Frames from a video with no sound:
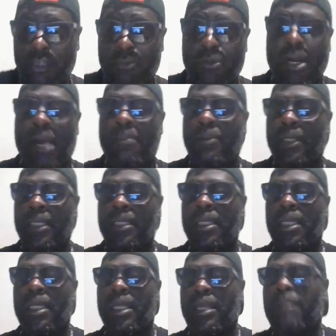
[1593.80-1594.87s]
property,
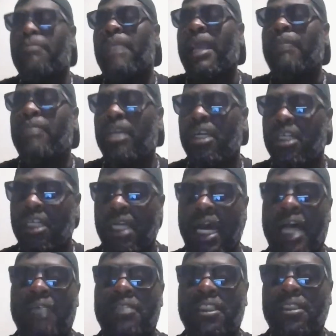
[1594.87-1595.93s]
it may be a good
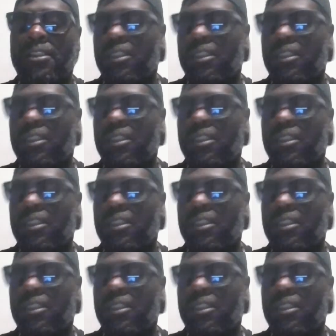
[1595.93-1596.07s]
option